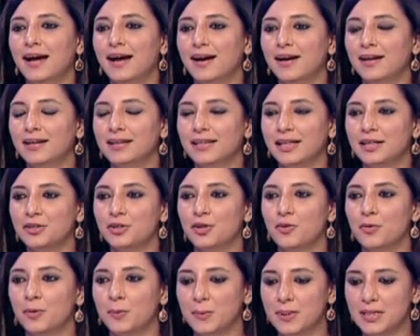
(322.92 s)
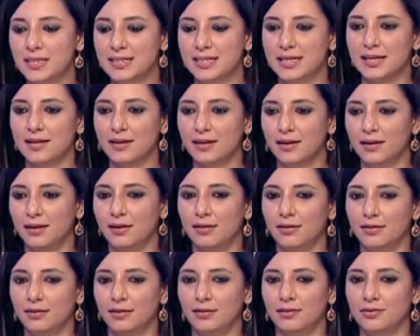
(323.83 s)
that, when we say
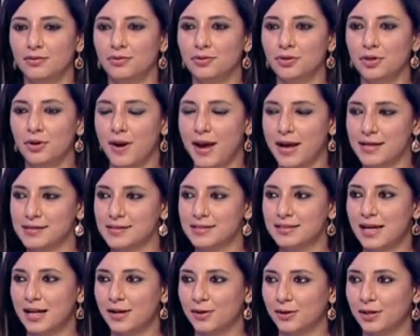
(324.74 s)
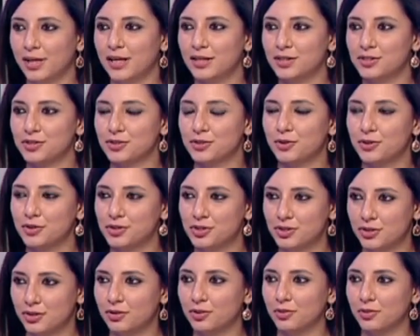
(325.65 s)
do your asset allocation or,